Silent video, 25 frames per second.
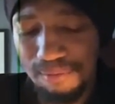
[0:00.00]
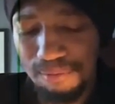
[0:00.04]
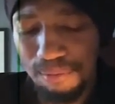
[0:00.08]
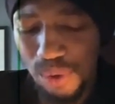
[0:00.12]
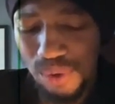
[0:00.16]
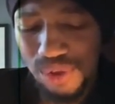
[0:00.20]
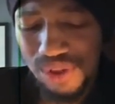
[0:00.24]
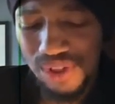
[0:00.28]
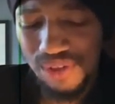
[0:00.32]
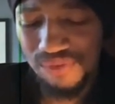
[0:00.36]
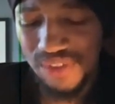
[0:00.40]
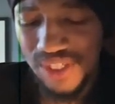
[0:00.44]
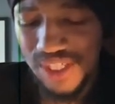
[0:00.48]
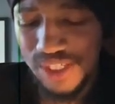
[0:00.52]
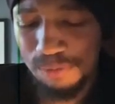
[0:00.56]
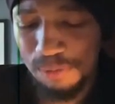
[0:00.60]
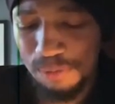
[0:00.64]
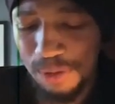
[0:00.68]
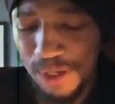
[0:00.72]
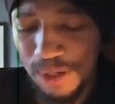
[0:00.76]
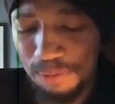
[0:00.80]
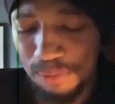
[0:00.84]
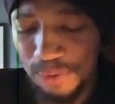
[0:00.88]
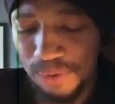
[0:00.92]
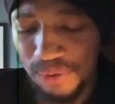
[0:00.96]
Most of these
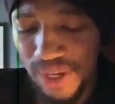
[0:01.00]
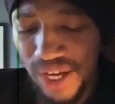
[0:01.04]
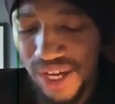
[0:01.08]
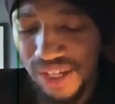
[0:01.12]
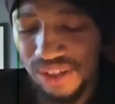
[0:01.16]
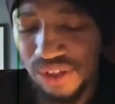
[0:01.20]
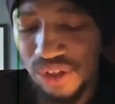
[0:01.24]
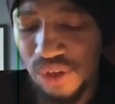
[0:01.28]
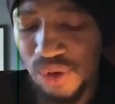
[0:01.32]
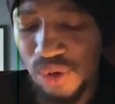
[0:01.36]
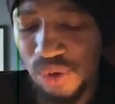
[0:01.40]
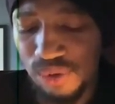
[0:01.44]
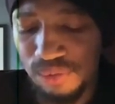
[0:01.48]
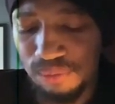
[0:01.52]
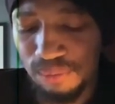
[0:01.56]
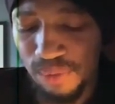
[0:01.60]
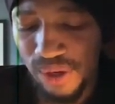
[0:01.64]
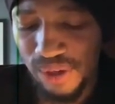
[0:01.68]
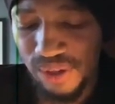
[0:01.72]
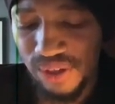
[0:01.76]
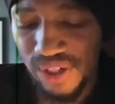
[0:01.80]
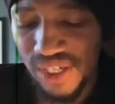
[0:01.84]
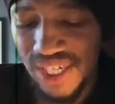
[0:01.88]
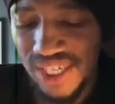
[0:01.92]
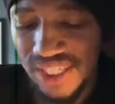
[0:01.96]
people had known
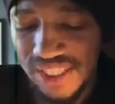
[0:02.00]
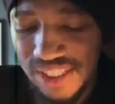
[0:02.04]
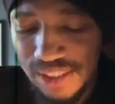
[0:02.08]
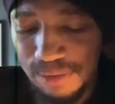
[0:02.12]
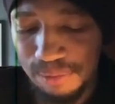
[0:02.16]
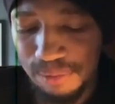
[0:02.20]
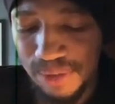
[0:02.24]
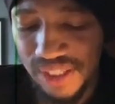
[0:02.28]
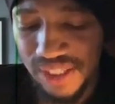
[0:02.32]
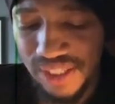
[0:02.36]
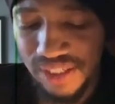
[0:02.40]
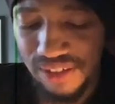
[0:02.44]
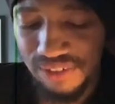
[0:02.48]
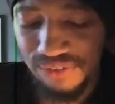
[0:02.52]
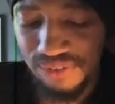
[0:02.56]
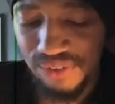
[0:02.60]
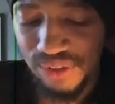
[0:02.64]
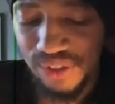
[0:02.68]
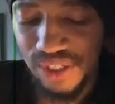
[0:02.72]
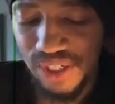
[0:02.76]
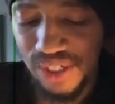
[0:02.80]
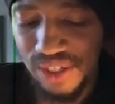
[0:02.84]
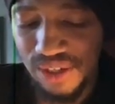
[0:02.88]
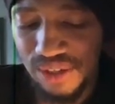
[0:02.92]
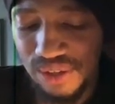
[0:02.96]
Mark intimately for
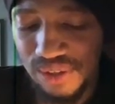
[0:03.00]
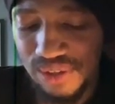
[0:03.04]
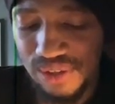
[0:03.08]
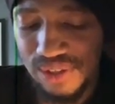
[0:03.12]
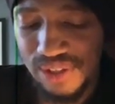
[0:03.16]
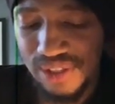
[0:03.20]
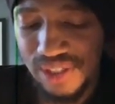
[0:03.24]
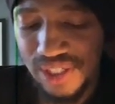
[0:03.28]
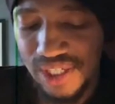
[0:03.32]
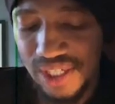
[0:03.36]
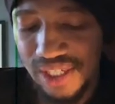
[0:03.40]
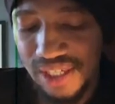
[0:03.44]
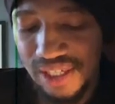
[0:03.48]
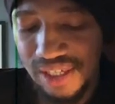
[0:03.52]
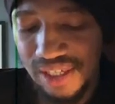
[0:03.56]
years.